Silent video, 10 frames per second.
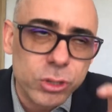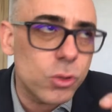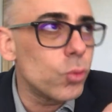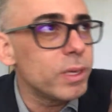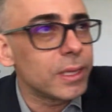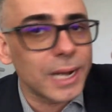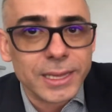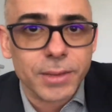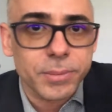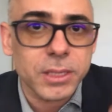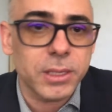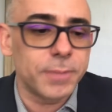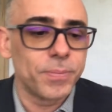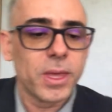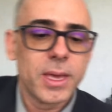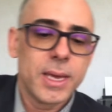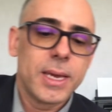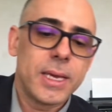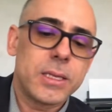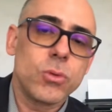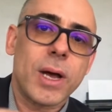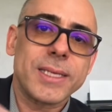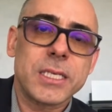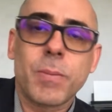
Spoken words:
which is leftover food there in the tonsil,